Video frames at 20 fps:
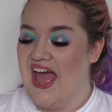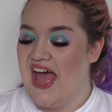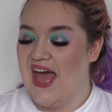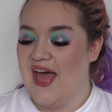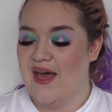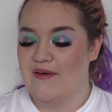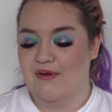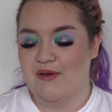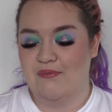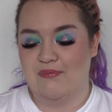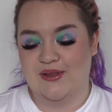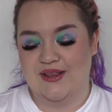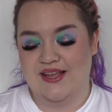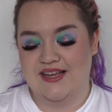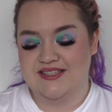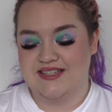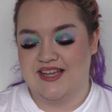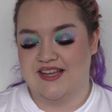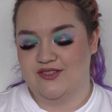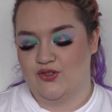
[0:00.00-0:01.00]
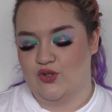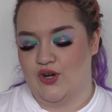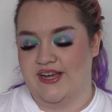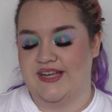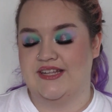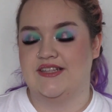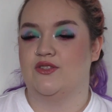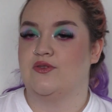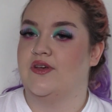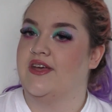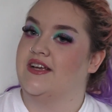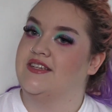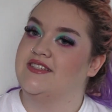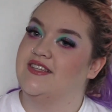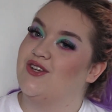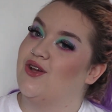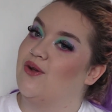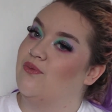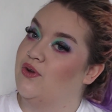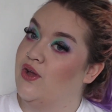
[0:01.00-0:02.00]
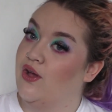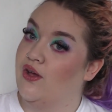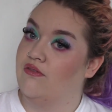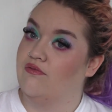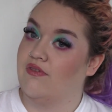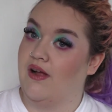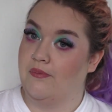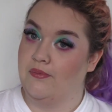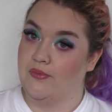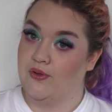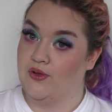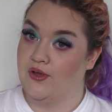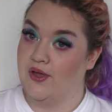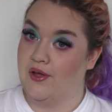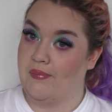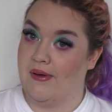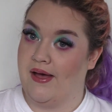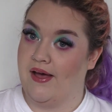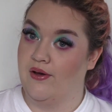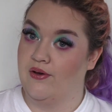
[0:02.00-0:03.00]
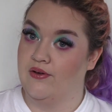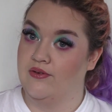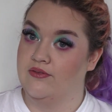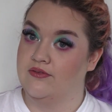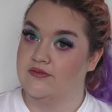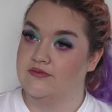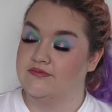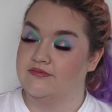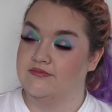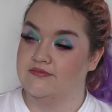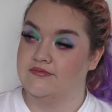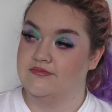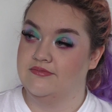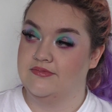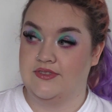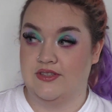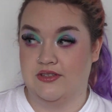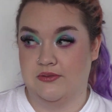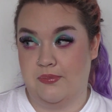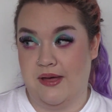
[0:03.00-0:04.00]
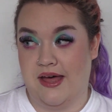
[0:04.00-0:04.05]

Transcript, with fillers: Um, but let's get straight into it because I don't want to ramble about the